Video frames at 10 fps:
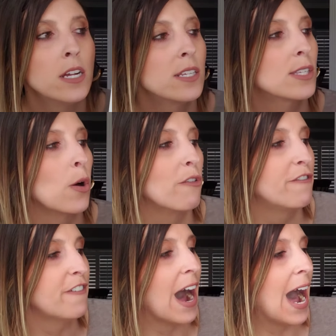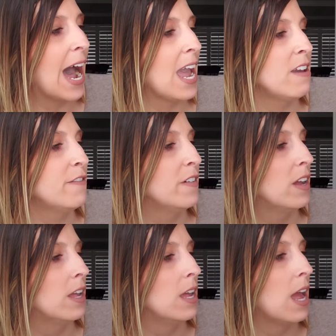So 5
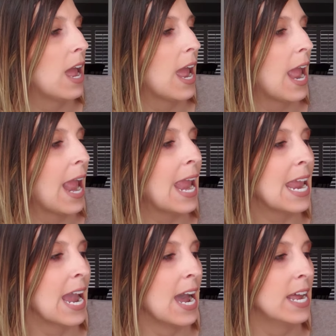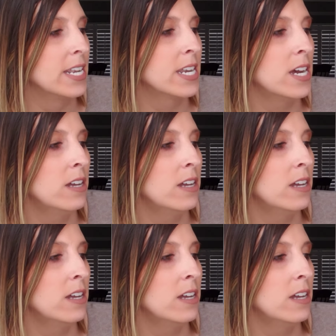and,